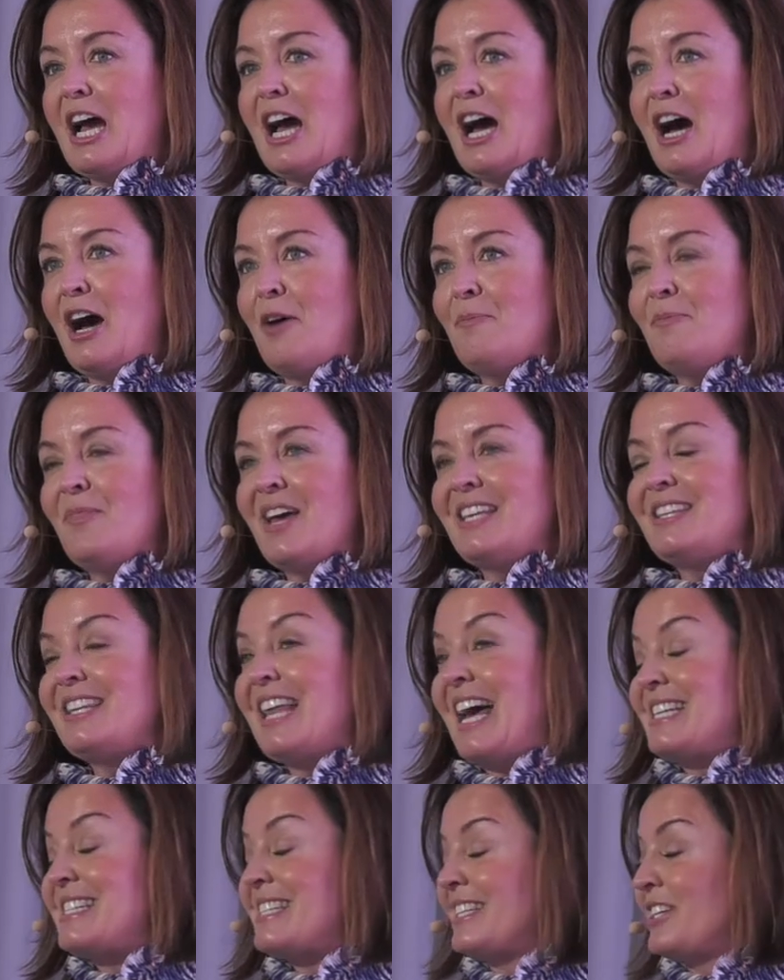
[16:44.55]
Um, and
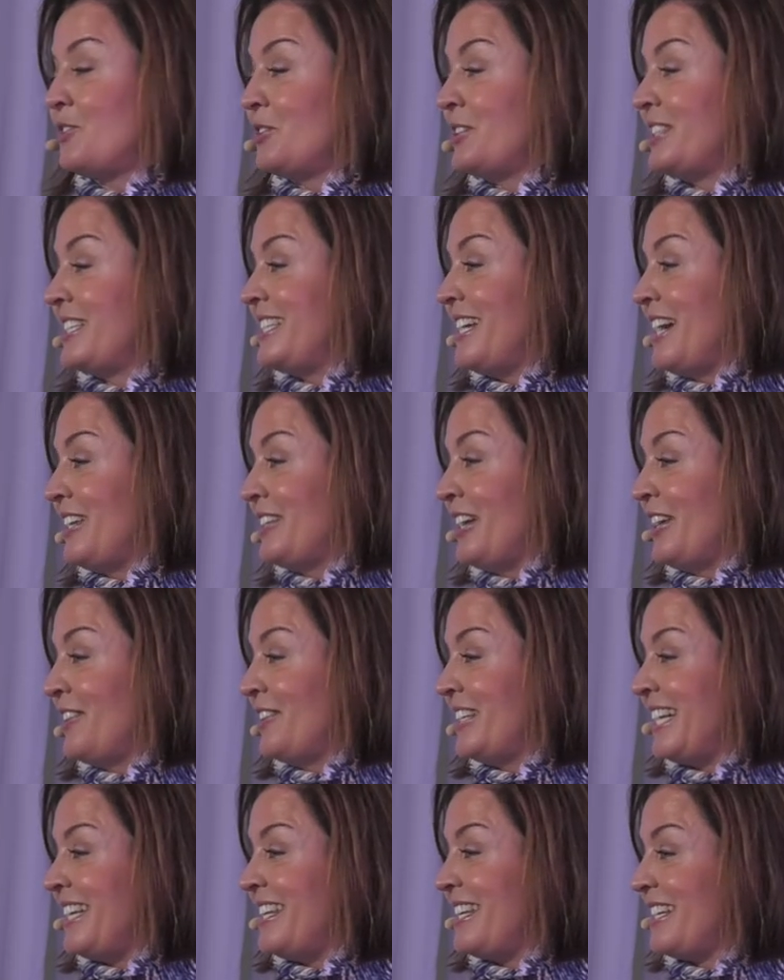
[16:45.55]
lastly, golden yellow.
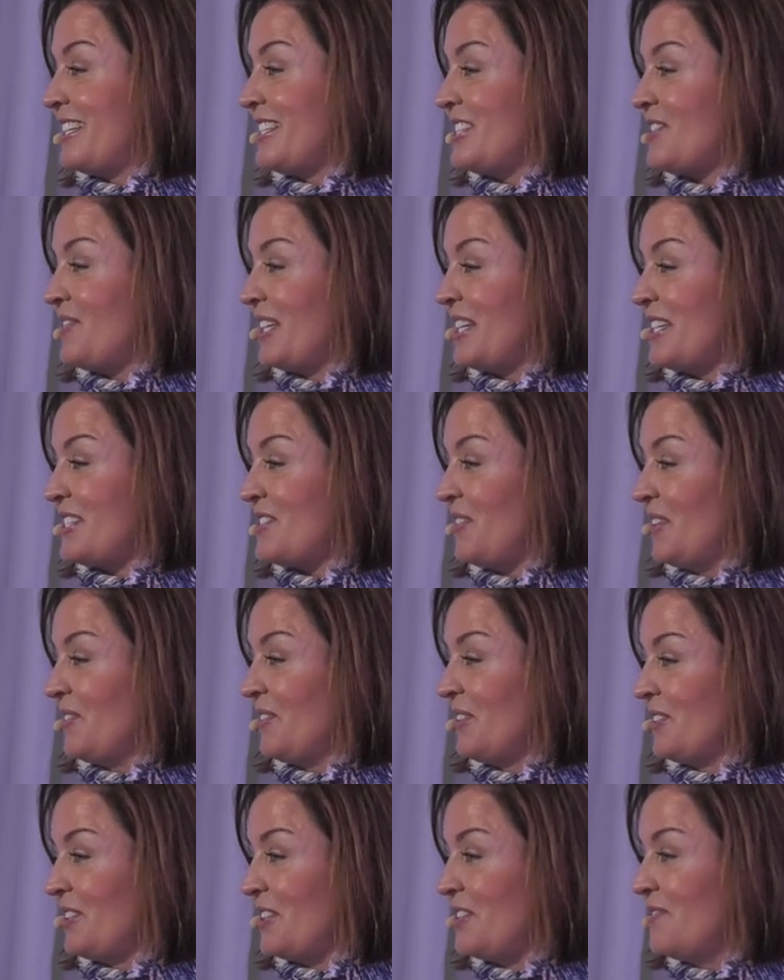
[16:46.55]
And I think it's because
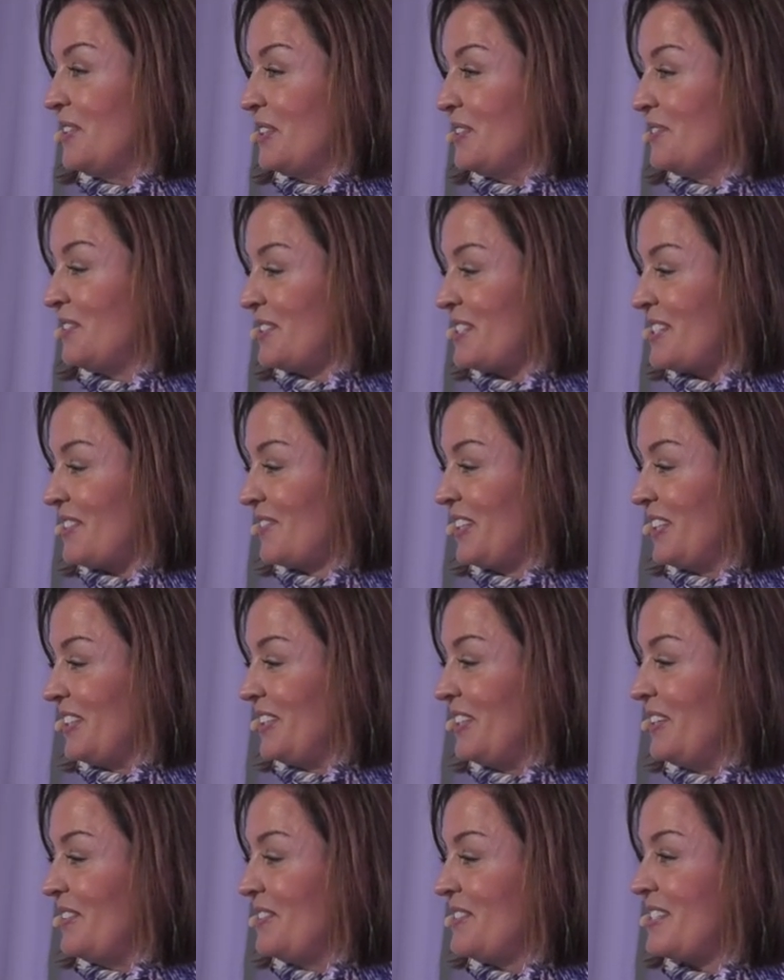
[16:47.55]
people are in the mood for some
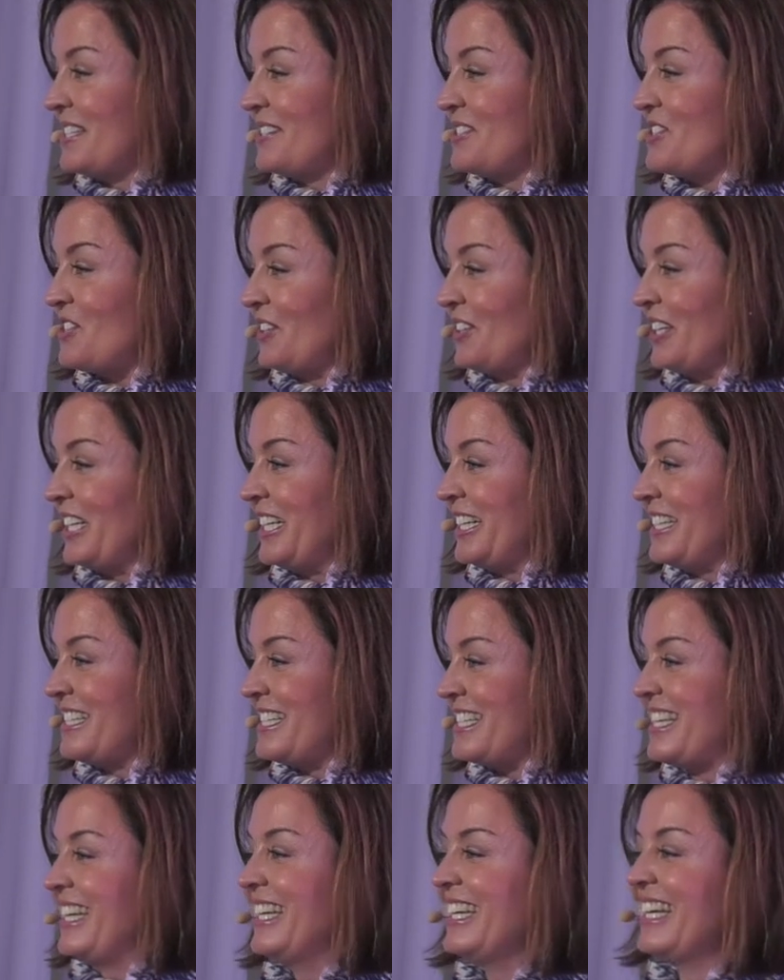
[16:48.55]
good news and
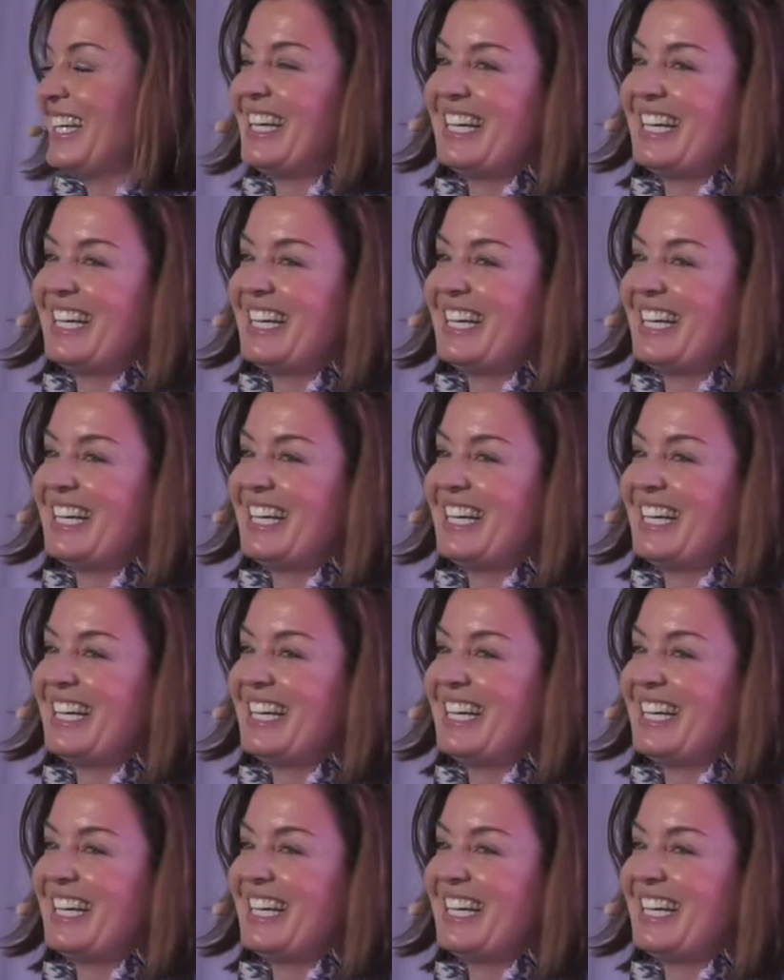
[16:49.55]
cheeriness.